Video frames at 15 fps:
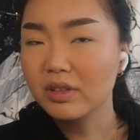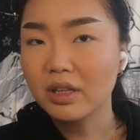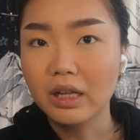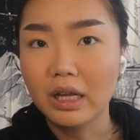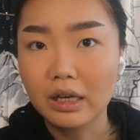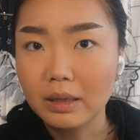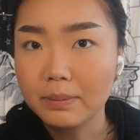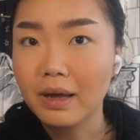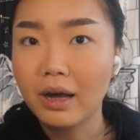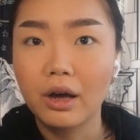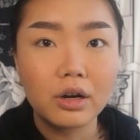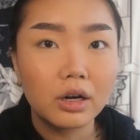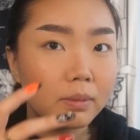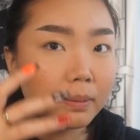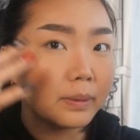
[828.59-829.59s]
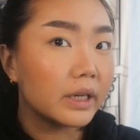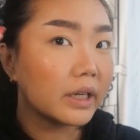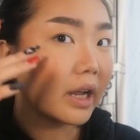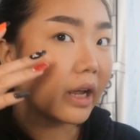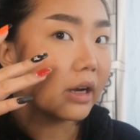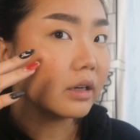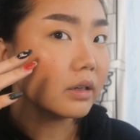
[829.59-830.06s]
lightly powder. But
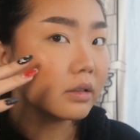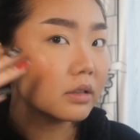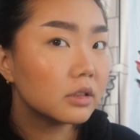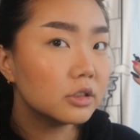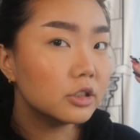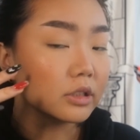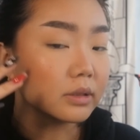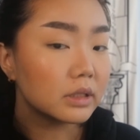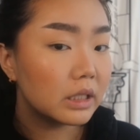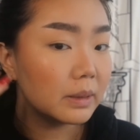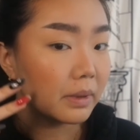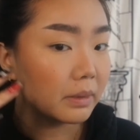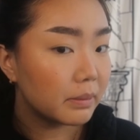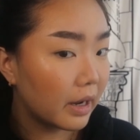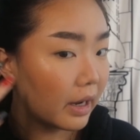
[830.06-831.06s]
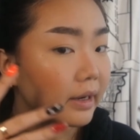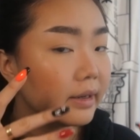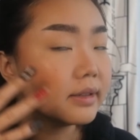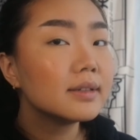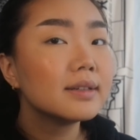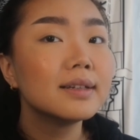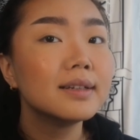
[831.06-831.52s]
again, just keep in mind